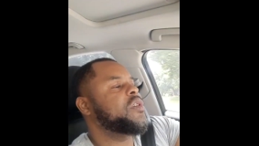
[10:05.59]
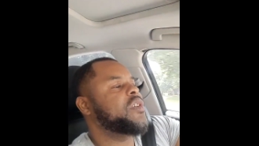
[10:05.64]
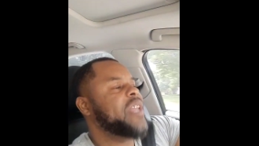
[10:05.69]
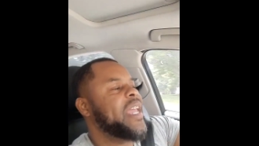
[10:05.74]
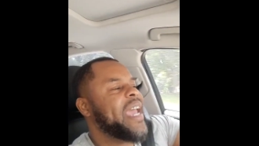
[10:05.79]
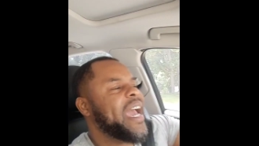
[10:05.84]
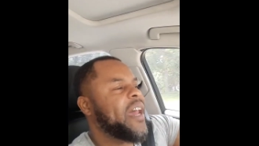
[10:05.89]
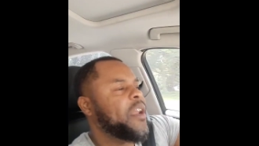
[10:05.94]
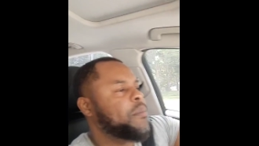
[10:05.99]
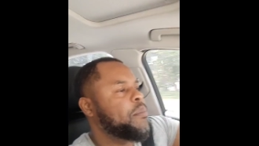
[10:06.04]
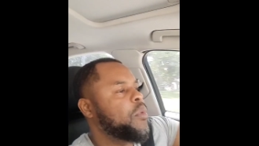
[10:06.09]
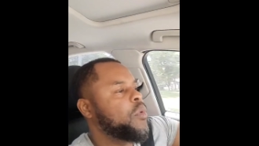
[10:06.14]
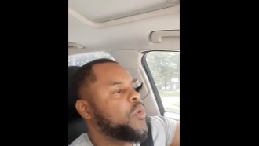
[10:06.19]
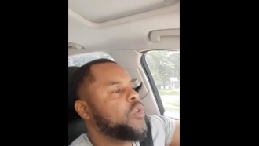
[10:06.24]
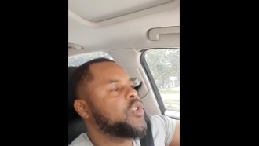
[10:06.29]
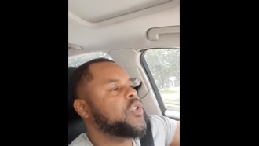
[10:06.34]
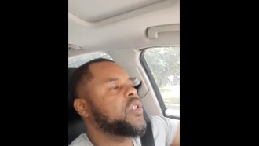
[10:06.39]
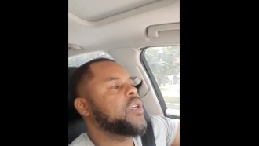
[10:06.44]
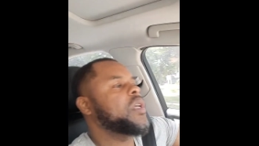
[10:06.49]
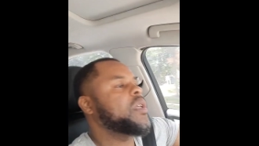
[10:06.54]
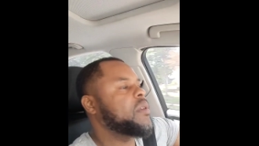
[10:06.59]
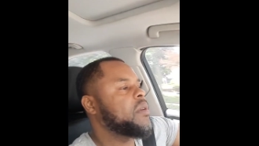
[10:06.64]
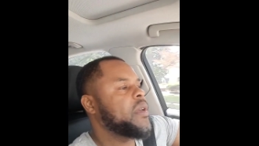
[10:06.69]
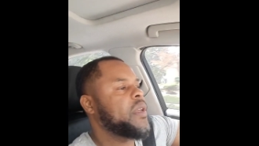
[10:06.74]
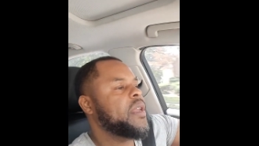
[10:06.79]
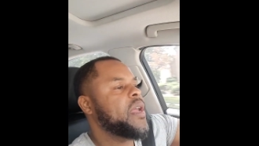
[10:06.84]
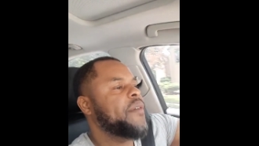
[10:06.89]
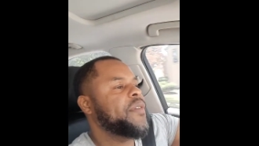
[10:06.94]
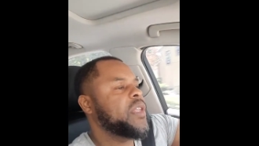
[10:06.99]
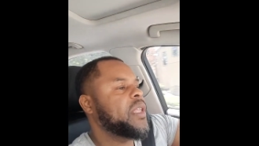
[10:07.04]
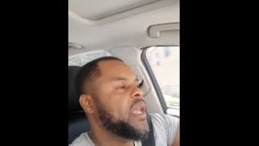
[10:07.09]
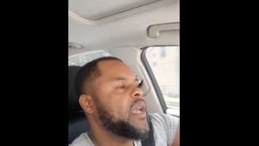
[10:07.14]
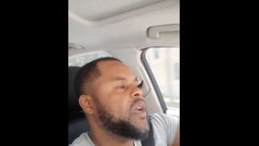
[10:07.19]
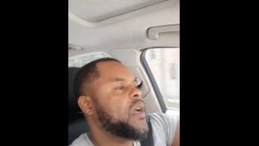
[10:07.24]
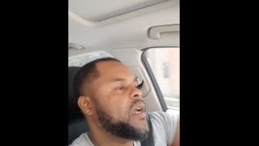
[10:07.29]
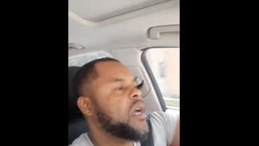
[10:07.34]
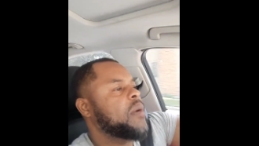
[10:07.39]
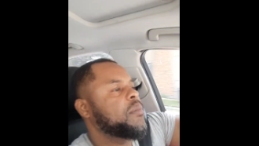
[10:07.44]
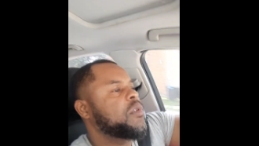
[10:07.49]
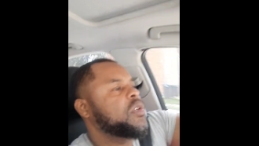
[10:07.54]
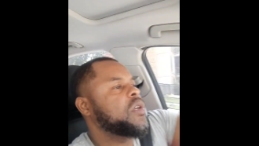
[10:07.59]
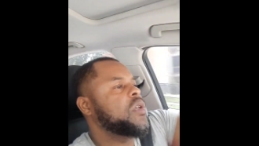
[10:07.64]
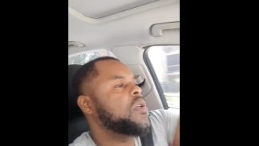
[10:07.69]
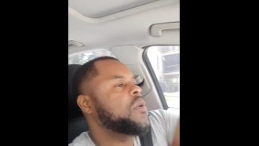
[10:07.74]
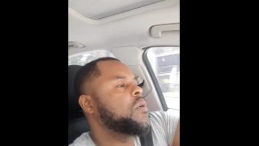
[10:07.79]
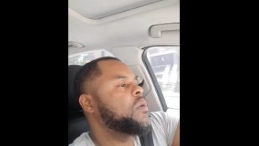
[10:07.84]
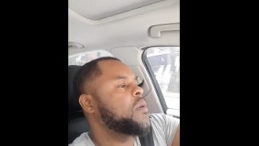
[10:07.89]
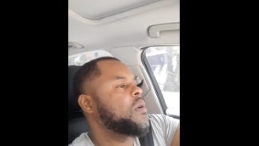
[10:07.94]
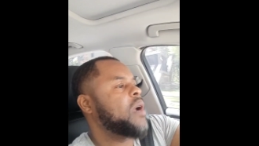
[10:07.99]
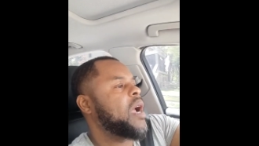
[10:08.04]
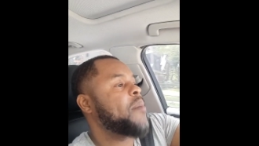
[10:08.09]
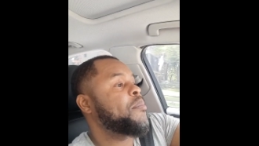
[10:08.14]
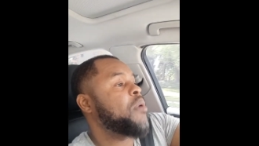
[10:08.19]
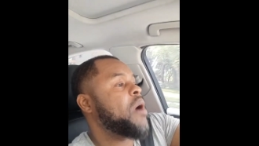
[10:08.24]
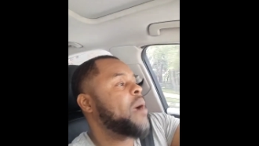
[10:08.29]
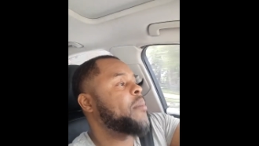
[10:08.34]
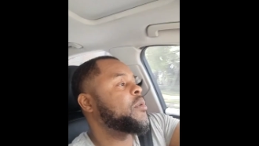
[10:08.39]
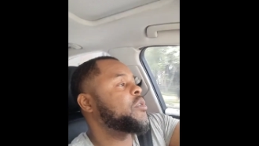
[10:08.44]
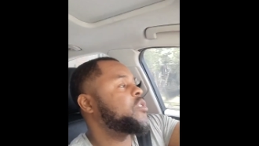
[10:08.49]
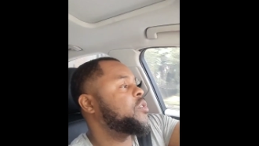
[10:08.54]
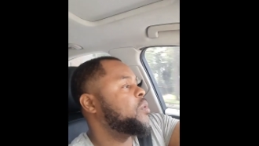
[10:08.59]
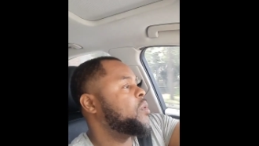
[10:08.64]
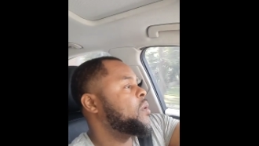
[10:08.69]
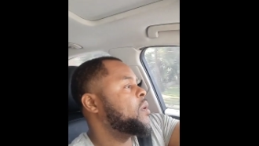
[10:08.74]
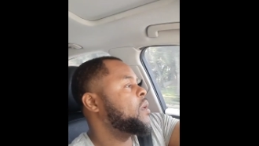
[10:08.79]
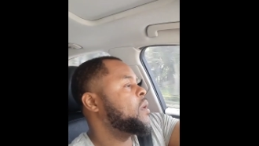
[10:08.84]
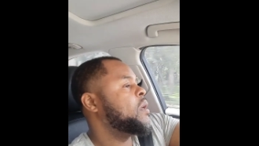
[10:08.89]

Stay out of bullshit and everything will come to you. I promise you.